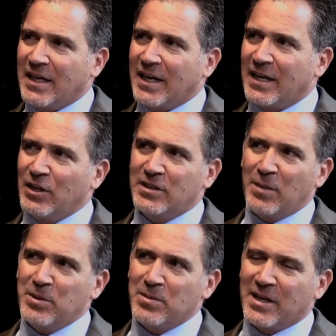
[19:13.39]
And I looked
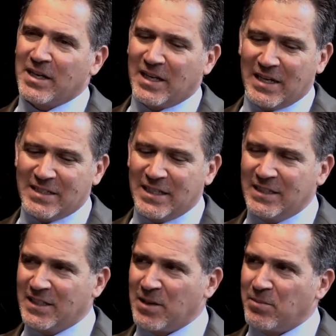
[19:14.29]
up to them and I said
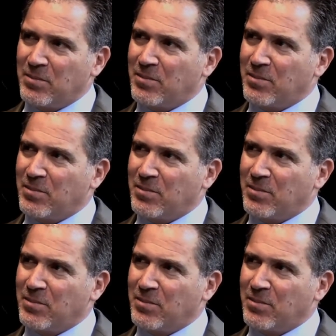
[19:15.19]
to them,